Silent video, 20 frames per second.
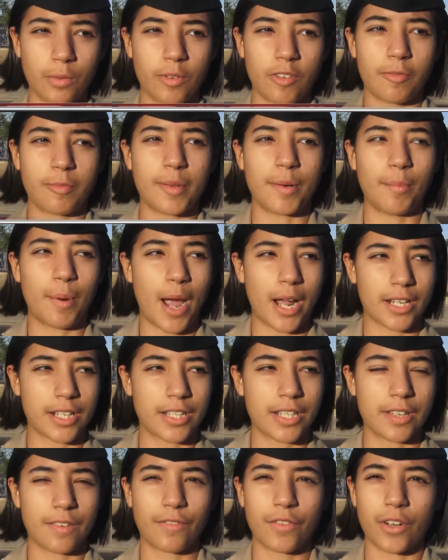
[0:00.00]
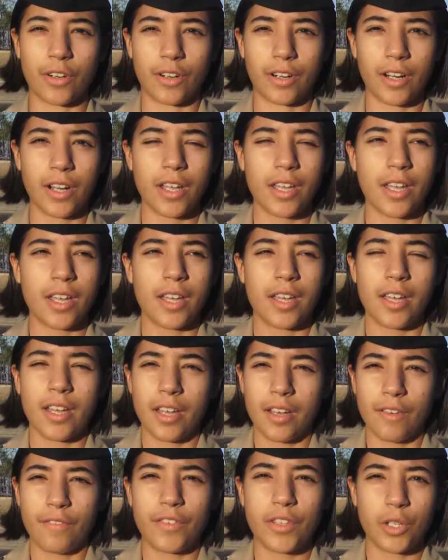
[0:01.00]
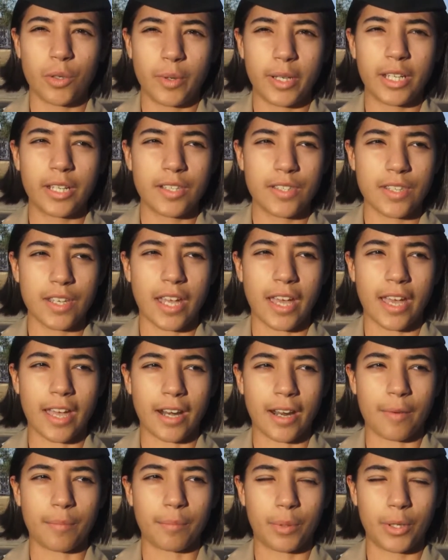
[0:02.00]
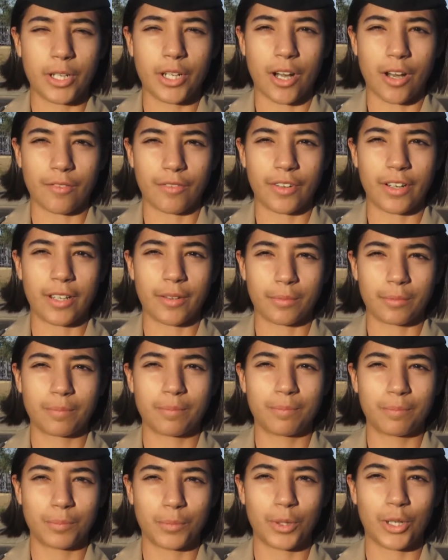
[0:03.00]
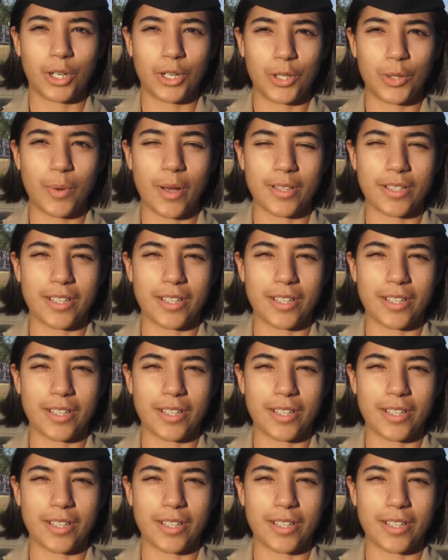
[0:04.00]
We've been practicing for a few weeks, and I'm pretty confident we're going to do well